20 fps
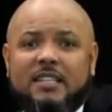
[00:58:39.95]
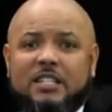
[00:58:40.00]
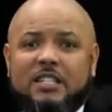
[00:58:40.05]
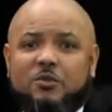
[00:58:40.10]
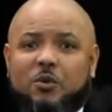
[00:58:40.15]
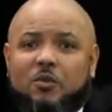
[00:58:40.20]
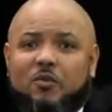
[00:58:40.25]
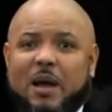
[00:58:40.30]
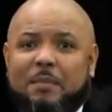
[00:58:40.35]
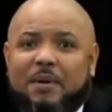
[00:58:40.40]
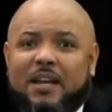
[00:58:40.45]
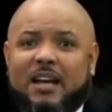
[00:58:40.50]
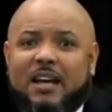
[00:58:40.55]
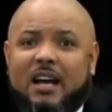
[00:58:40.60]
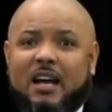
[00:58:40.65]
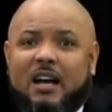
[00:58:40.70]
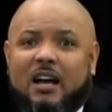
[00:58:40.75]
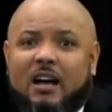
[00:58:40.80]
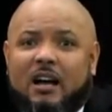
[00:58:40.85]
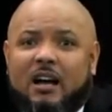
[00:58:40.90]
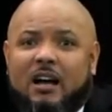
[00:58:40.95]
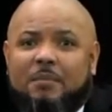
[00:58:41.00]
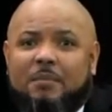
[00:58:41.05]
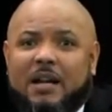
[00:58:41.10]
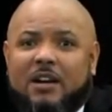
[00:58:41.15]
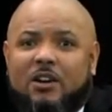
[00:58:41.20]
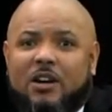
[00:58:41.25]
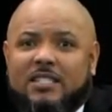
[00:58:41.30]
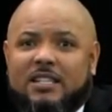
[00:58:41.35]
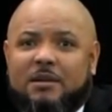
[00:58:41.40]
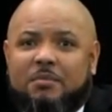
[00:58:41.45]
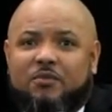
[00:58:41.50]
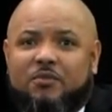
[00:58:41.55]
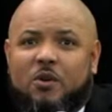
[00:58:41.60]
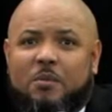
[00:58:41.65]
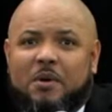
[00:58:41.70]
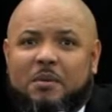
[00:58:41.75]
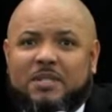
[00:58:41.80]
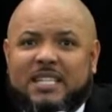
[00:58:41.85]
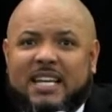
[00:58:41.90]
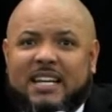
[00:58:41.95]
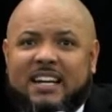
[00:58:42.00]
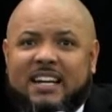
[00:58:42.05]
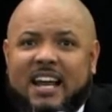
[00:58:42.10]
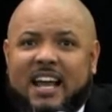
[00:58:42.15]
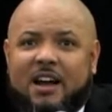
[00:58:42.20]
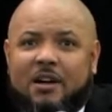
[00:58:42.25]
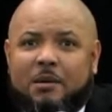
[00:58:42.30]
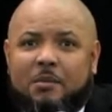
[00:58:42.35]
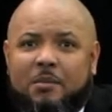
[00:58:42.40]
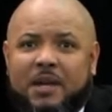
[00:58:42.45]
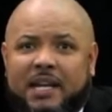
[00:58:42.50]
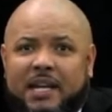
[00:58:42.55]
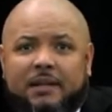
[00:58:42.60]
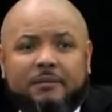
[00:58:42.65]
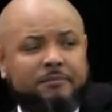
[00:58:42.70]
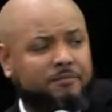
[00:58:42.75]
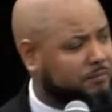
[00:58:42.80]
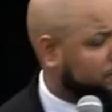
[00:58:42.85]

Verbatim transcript: That's we're wrapping up. I know I said it before, but I'm saying it now and I mean it.